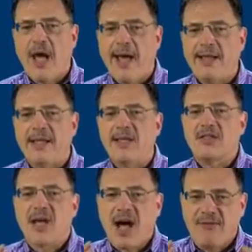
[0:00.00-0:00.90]
at
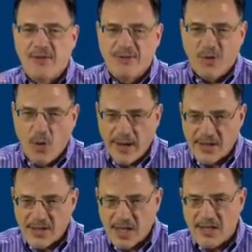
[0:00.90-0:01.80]
least to have a
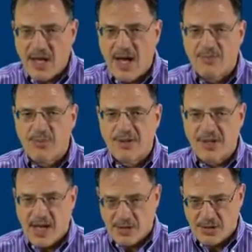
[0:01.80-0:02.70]
voice and to have
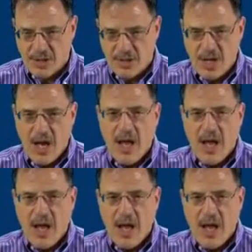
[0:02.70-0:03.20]
protection.